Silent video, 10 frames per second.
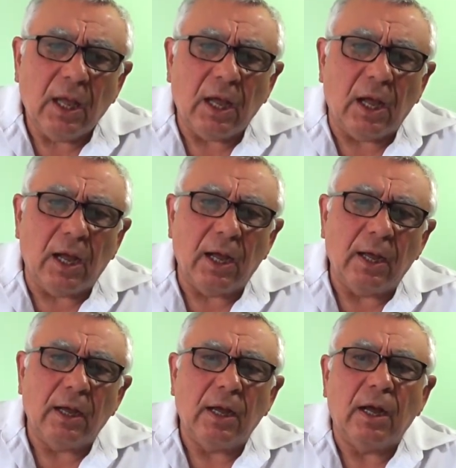
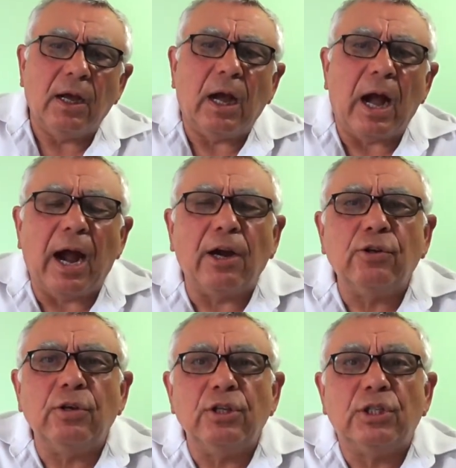uh,
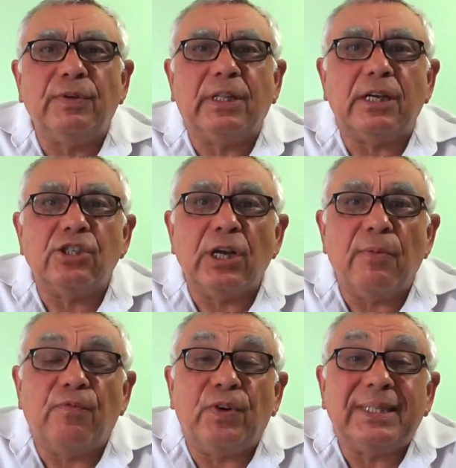argues with
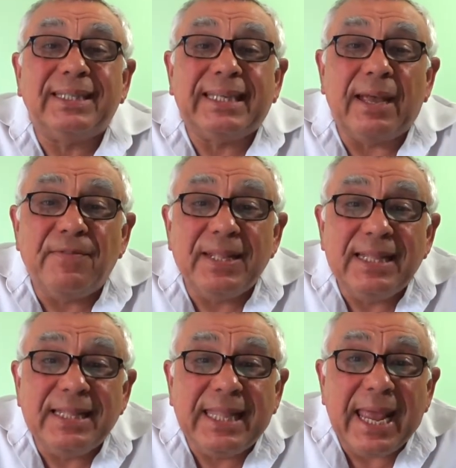Hashem for
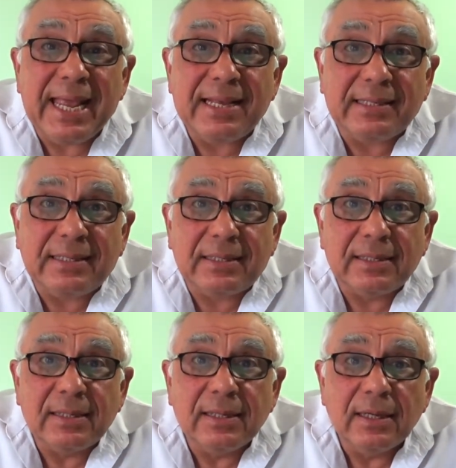seven days.